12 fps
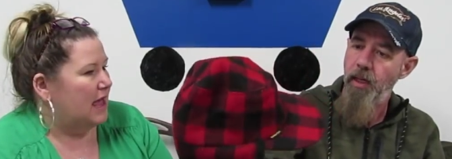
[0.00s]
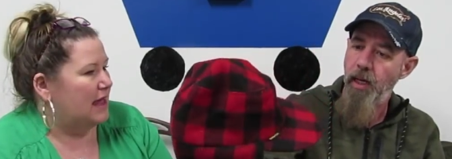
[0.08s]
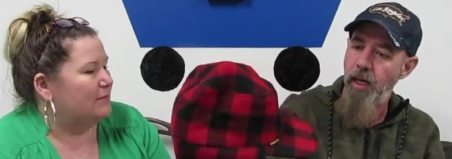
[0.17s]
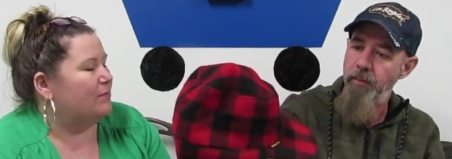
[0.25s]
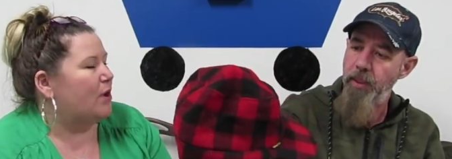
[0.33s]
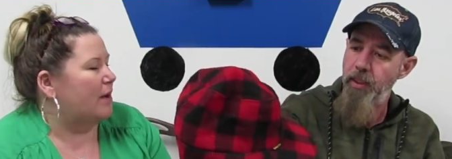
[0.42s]

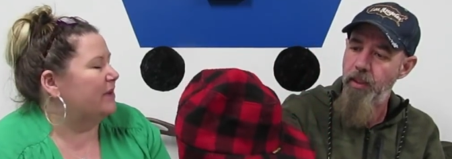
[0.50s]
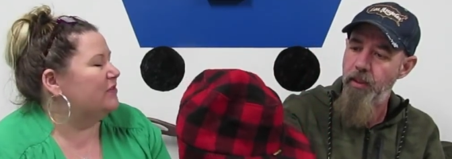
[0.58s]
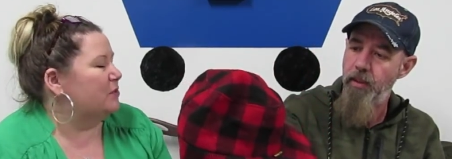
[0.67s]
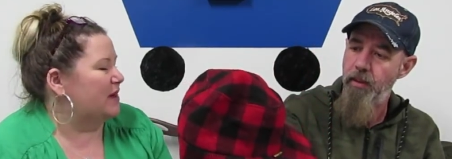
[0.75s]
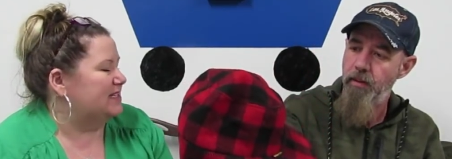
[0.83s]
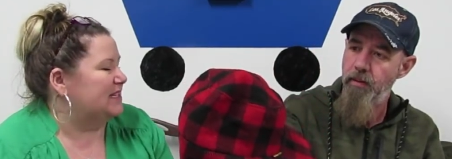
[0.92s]
Speaker 1: And I mean, probably
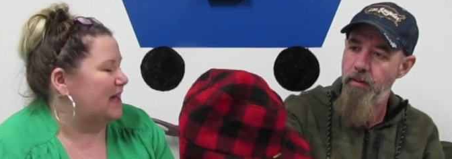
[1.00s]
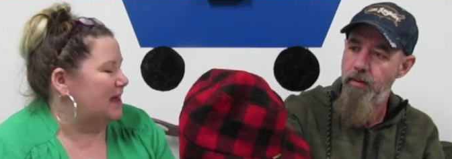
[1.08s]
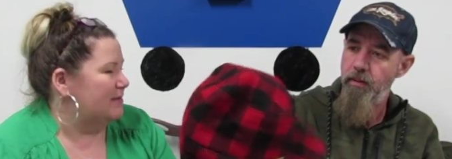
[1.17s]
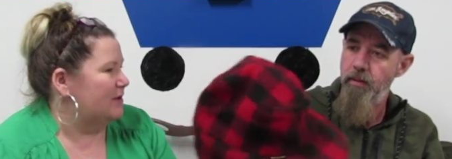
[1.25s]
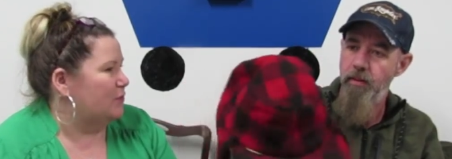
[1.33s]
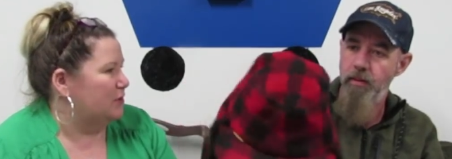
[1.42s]
at the right
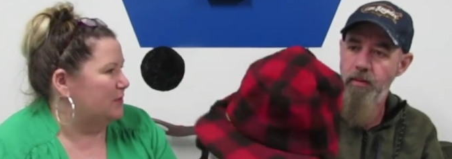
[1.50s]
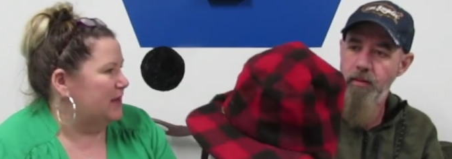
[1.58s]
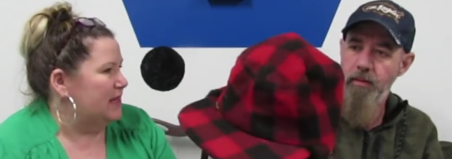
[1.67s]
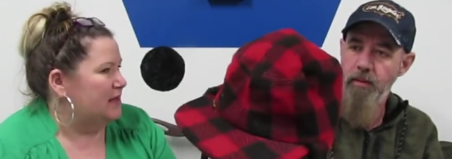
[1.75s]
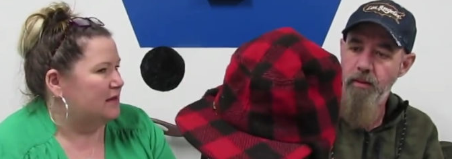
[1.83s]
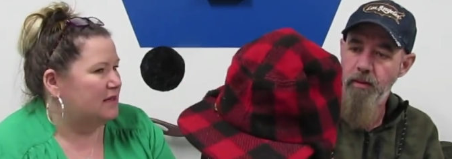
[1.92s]
time it would
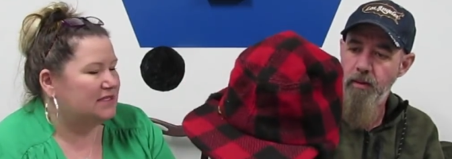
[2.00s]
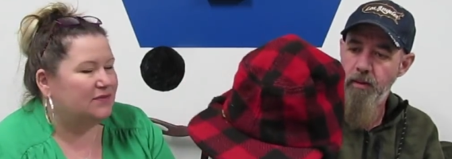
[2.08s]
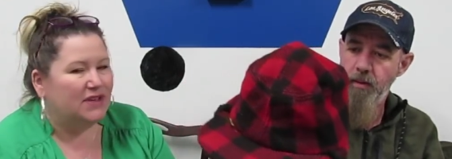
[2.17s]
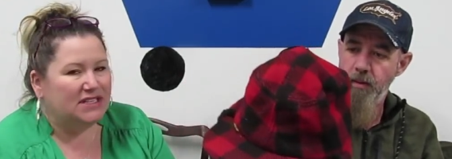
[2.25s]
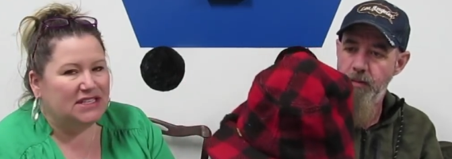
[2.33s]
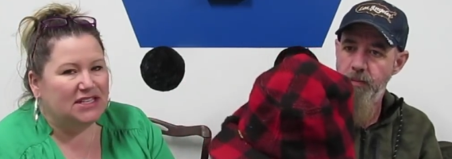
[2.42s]
be because
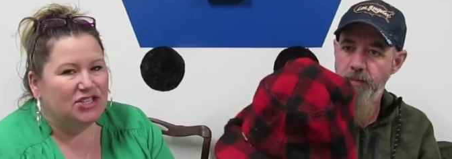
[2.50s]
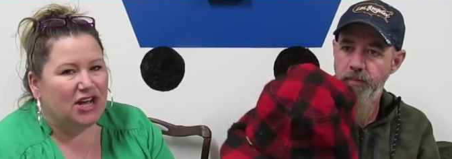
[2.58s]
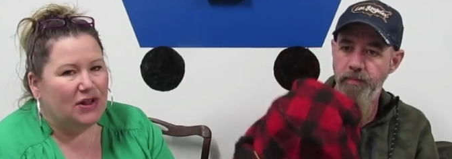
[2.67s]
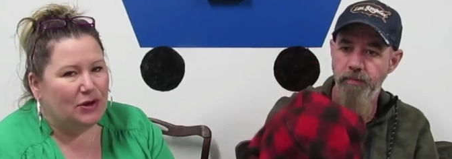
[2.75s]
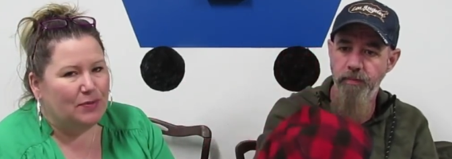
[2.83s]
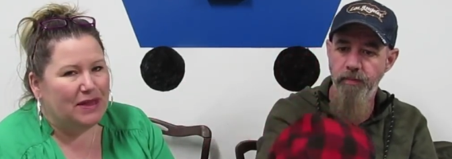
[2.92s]
vintage
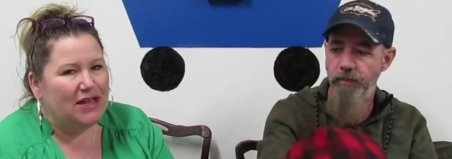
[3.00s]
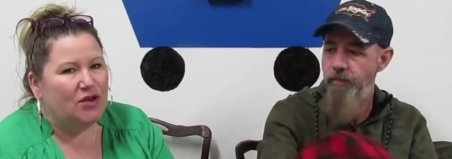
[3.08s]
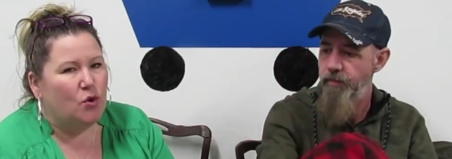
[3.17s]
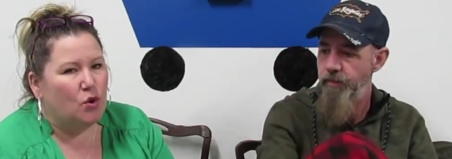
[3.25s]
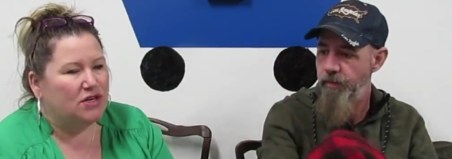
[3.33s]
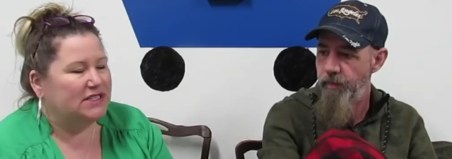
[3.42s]
LL Bean
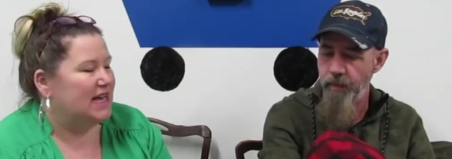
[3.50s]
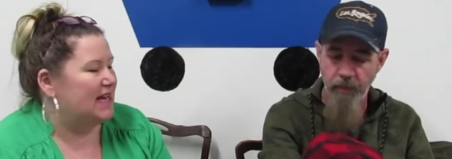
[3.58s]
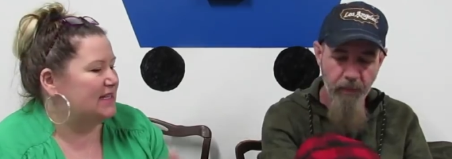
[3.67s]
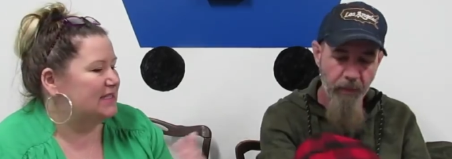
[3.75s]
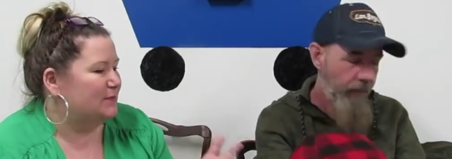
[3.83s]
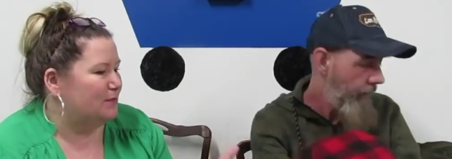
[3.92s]
Gore Tex